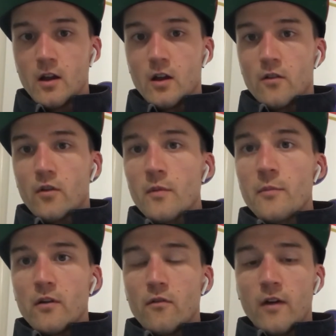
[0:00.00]
From the
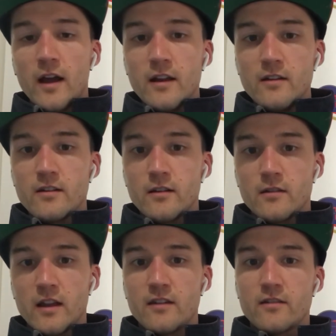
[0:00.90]
build phase,
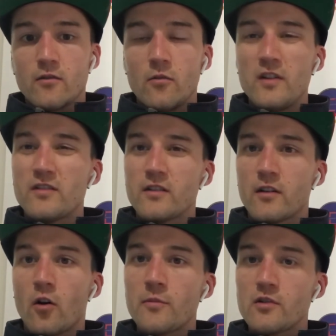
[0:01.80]
there's almost an
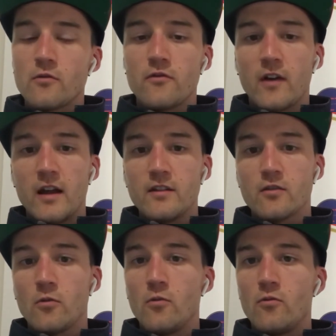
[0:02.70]
optional phase
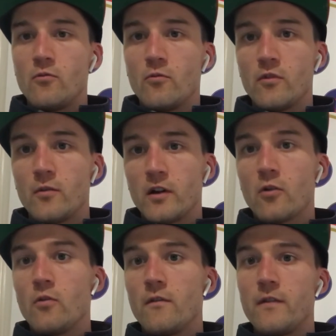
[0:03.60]
that we
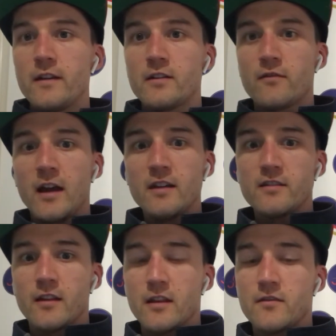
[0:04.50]
call the fitness phase,
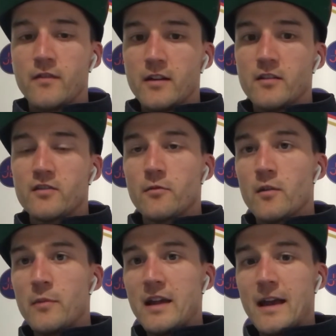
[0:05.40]
so that's fitness with a
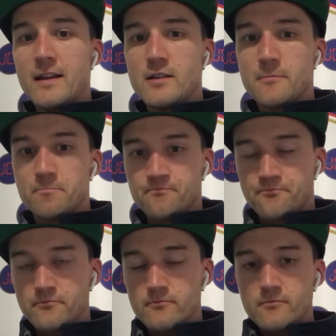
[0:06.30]
PH.
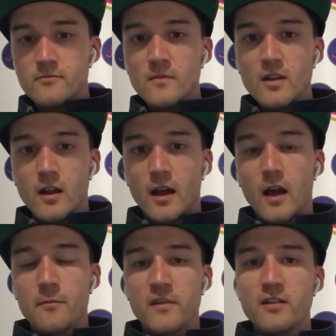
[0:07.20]

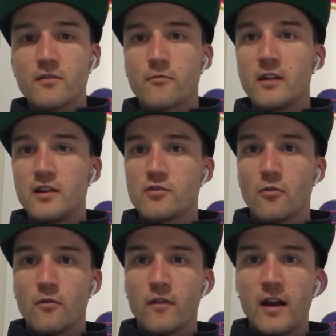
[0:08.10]
This is a really
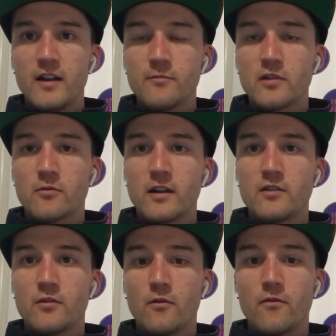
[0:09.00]
short phase, between
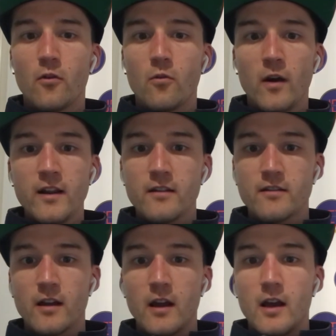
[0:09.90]
2 and 4 weeks,
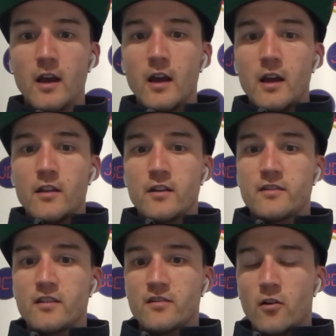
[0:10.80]
that's
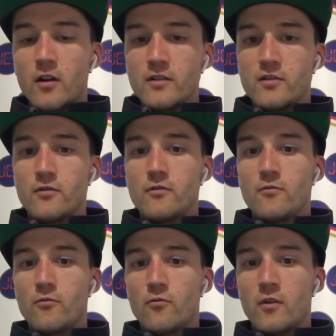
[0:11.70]
designed to
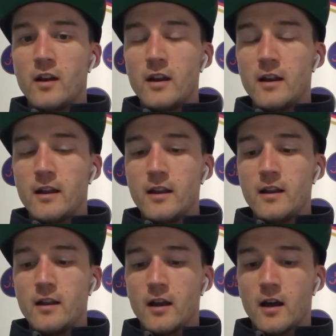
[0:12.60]
really